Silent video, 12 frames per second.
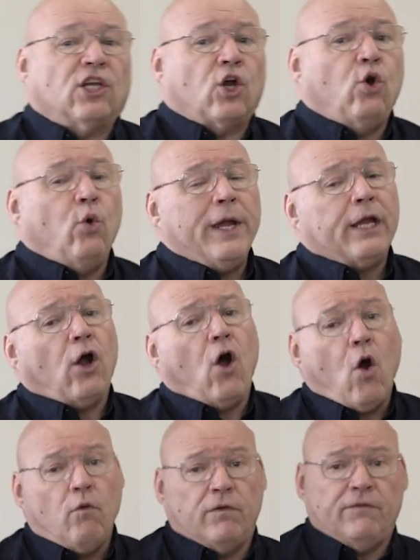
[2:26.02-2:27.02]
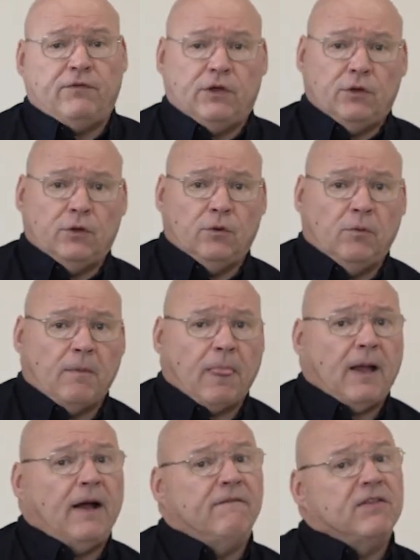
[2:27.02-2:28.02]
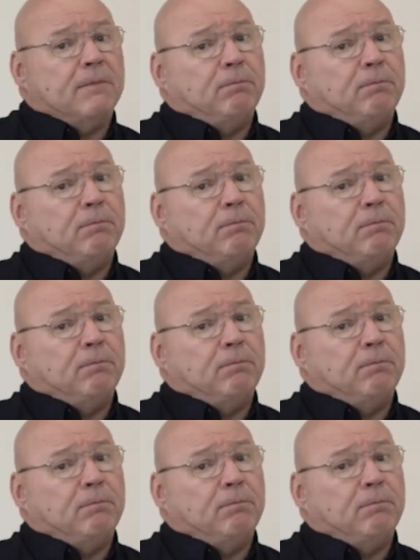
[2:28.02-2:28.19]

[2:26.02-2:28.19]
a quick overview of the